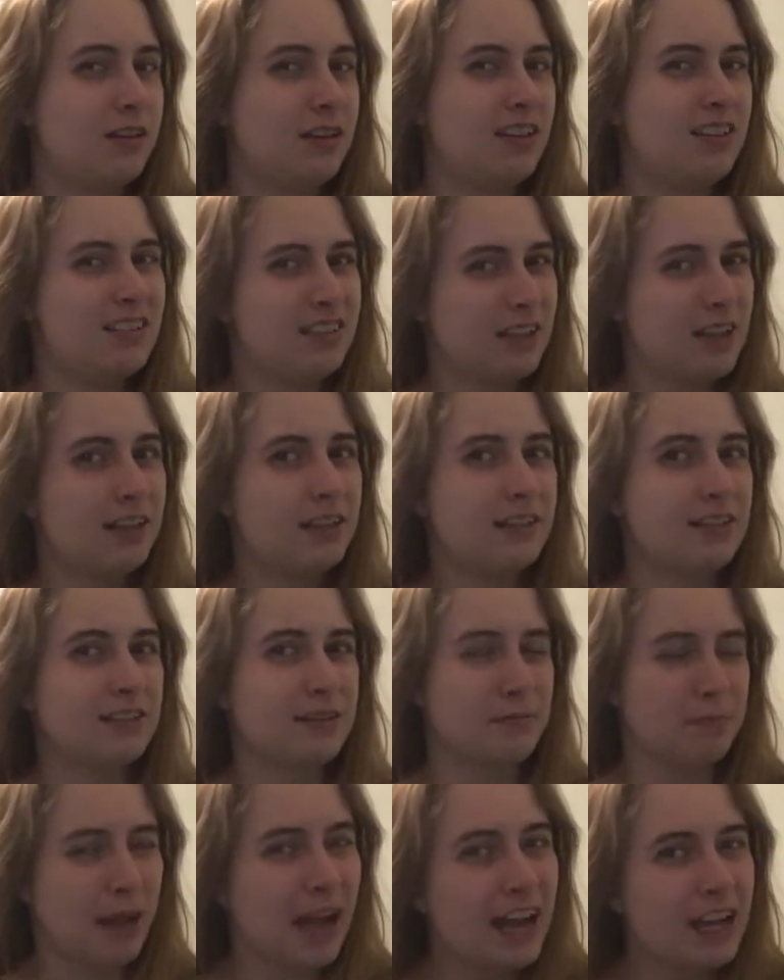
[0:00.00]
he's not as
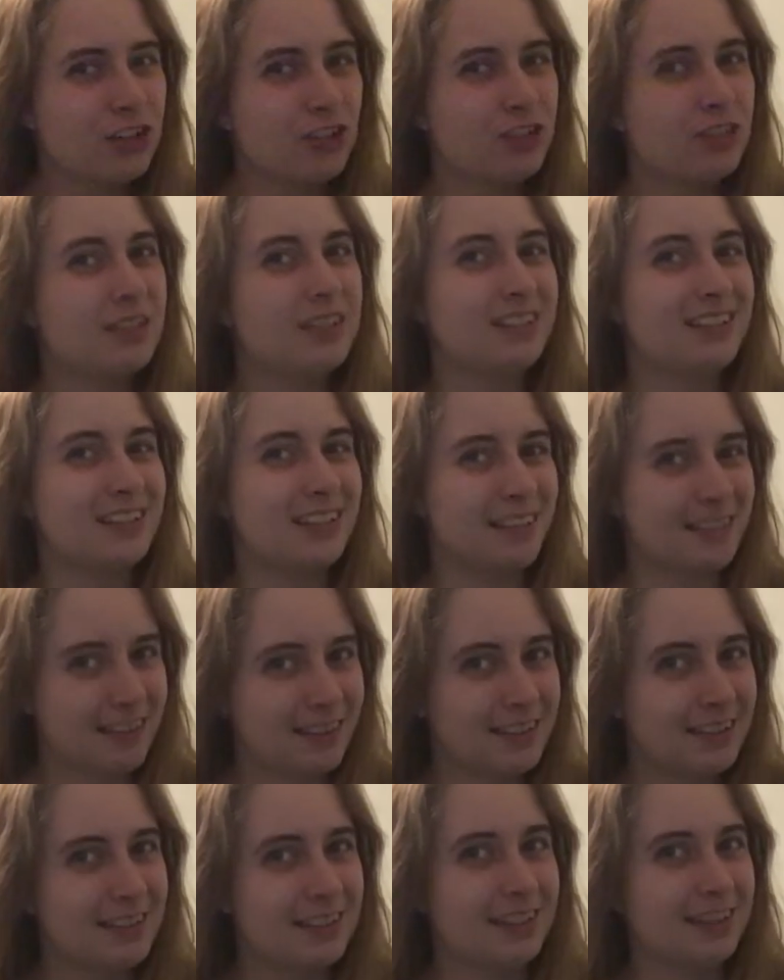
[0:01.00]
compassionate as he
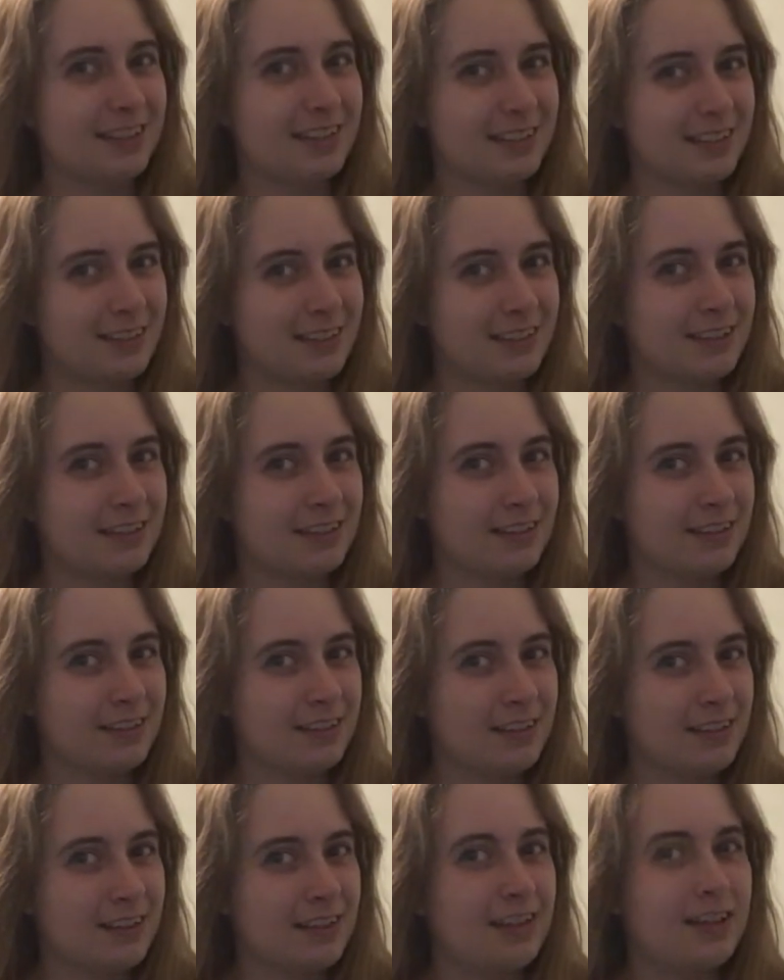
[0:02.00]
thinks he is.
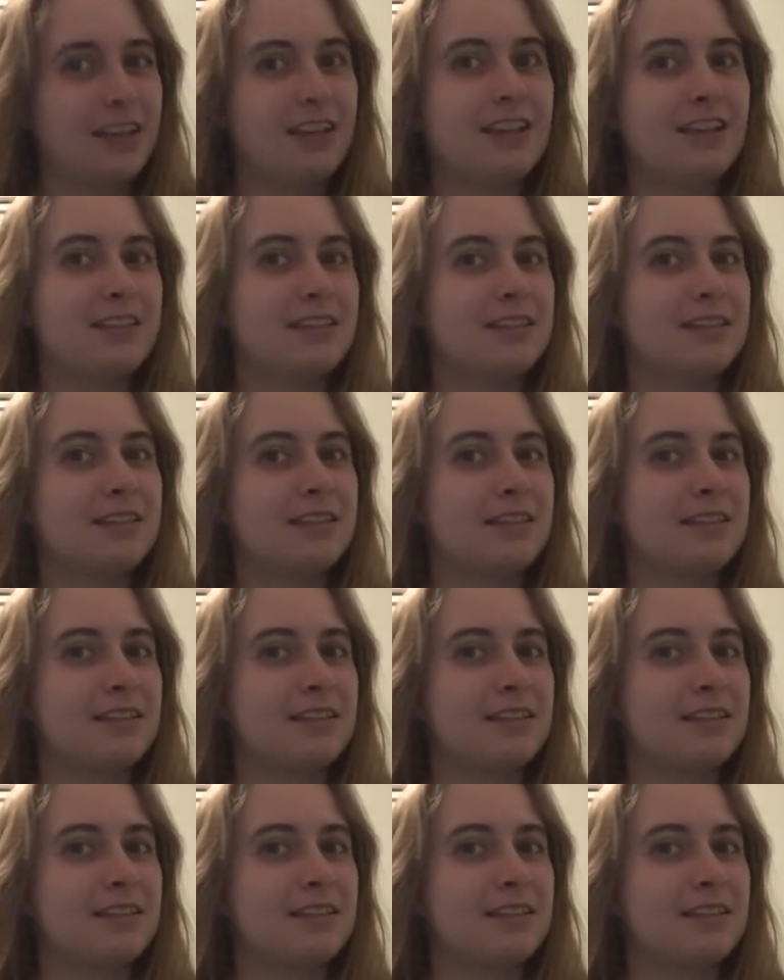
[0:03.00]
He is